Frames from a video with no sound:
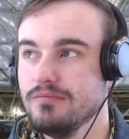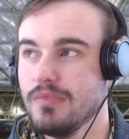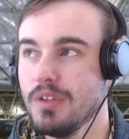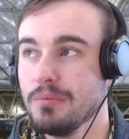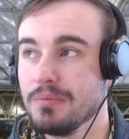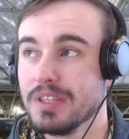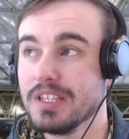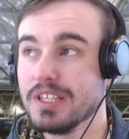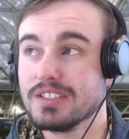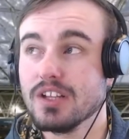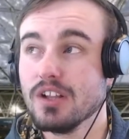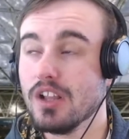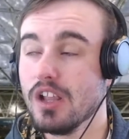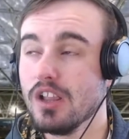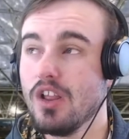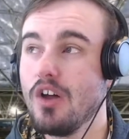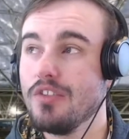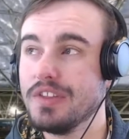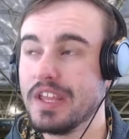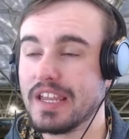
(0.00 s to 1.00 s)
But there's still a
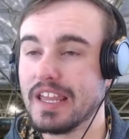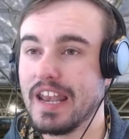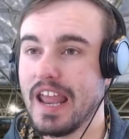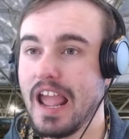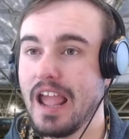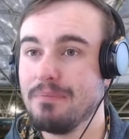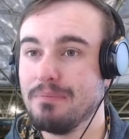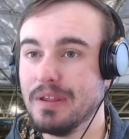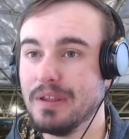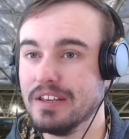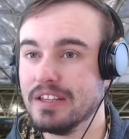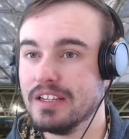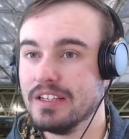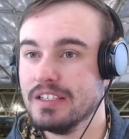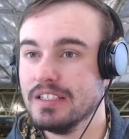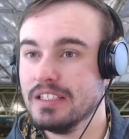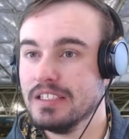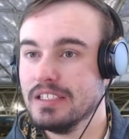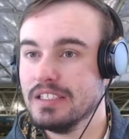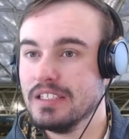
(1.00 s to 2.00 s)
lot that can happen.
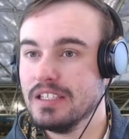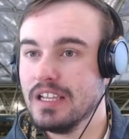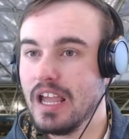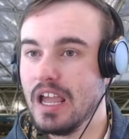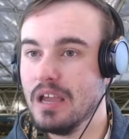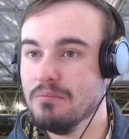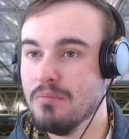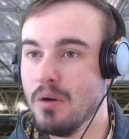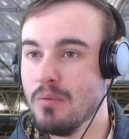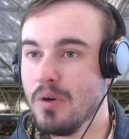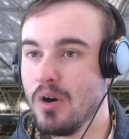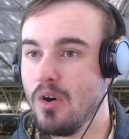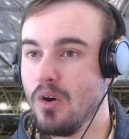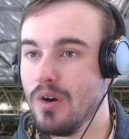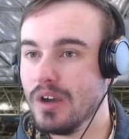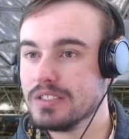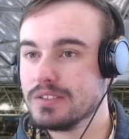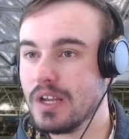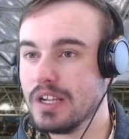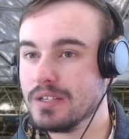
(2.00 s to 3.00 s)
And Momo
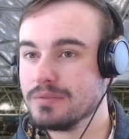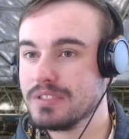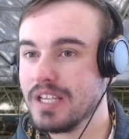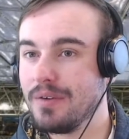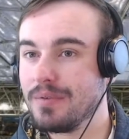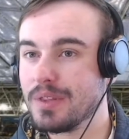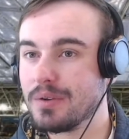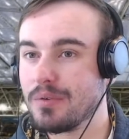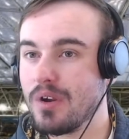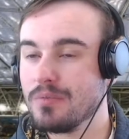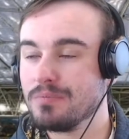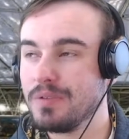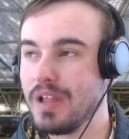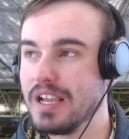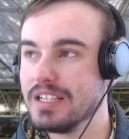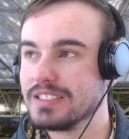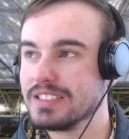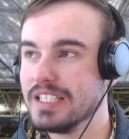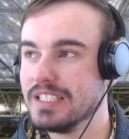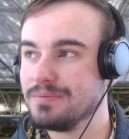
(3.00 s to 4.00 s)
always found himself in the wrong
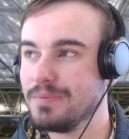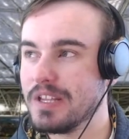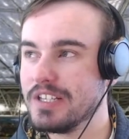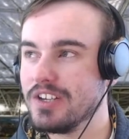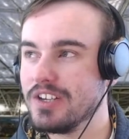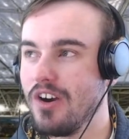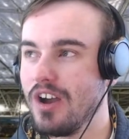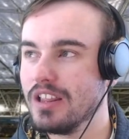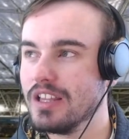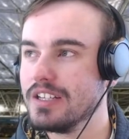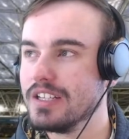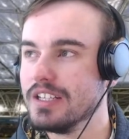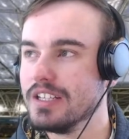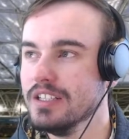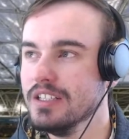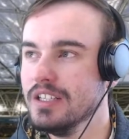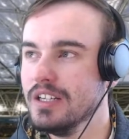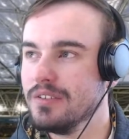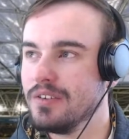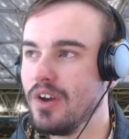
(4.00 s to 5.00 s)
place, says Fiji Islander.